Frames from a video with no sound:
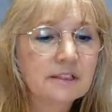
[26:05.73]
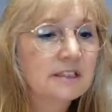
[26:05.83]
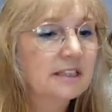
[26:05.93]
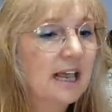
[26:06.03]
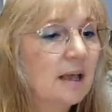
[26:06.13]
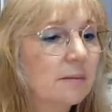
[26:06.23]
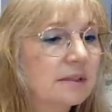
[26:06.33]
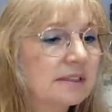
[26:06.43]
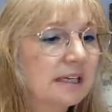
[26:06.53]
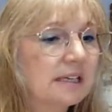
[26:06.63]

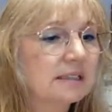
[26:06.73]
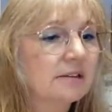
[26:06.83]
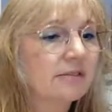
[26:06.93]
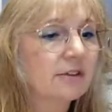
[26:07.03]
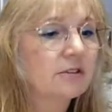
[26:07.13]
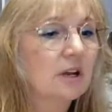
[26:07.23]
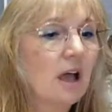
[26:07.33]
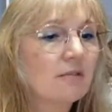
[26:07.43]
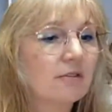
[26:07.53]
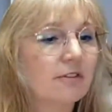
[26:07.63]
Sam says, I've used
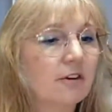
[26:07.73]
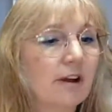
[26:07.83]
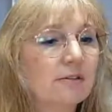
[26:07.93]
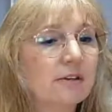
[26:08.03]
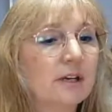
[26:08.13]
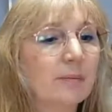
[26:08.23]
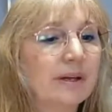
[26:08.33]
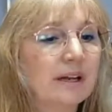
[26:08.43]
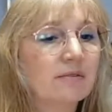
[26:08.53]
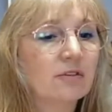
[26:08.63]
lava for grounding,
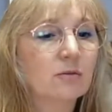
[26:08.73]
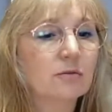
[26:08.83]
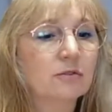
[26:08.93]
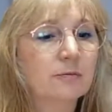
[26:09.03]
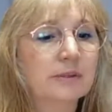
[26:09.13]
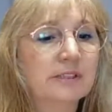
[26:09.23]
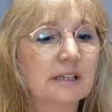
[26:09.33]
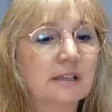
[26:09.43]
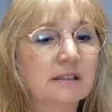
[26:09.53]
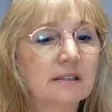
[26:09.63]
but never thought of
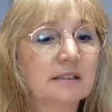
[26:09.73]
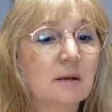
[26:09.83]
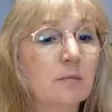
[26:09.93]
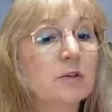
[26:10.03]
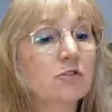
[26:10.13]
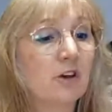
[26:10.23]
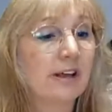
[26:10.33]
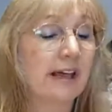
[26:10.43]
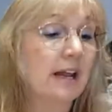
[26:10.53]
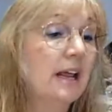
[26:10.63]
putting it under the sun. We'll
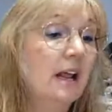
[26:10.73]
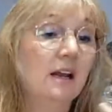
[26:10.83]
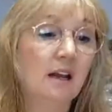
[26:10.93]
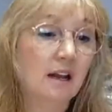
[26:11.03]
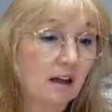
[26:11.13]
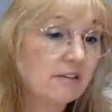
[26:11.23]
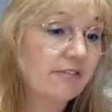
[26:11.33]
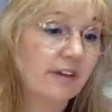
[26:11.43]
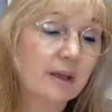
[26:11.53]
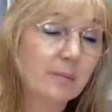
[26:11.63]
try that.
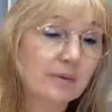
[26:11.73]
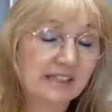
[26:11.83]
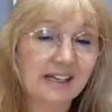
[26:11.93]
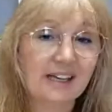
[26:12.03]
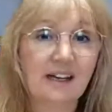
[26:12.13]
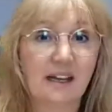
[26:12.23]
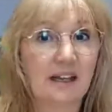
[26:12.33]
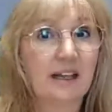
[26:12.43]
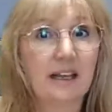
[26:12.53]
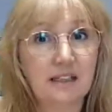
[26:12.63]
Lava in
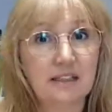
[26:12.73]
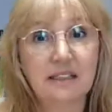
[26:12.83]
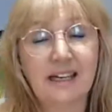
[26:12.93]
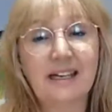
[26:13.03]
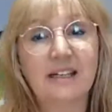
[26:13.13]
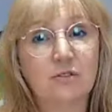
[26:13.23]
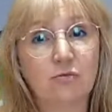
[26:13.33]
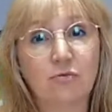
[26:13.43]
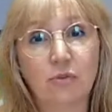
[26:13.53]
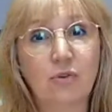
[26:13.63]
particular, it's in its
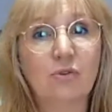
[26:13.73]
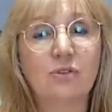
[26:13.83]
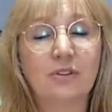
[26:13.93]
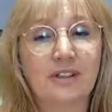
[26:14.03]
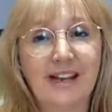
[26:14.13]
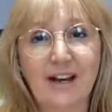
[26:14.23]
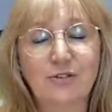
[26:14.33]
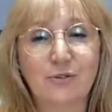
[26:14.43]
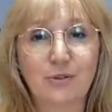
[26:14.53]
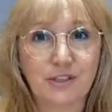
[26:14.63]
raw
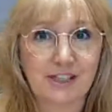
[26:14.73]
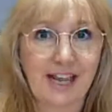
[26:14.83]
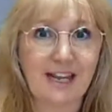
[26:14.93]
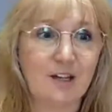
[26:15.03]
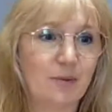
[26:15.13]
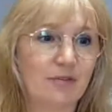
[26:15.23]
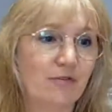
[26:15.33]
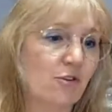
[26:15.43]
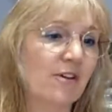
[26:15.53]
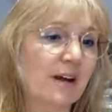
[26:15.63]
natural state
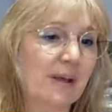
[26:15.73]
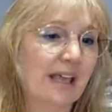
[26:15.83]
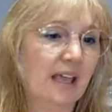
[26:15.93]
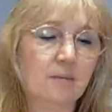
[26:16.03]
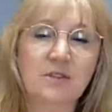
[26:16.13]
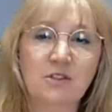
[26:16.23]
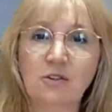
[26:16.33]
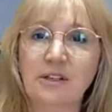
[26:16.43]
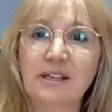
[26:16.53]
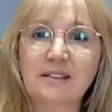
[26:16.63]
before it became
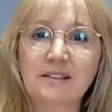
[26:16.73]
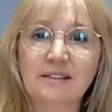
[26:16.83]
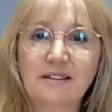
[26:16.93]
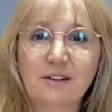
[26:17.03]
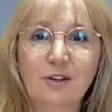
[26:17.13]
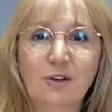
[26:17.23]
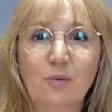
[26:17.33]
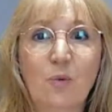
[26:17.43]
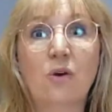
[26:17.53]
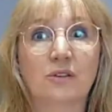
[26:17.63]
solid,
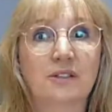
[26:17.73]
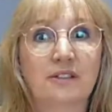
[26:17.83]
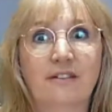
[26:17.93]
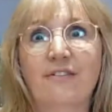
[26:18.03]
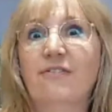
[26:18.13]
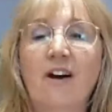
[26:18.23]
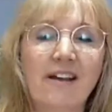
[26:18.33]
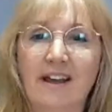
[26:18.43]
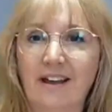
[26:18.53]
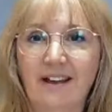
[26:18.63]
was
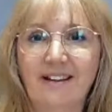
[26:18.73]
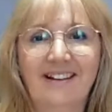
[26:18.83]
fire.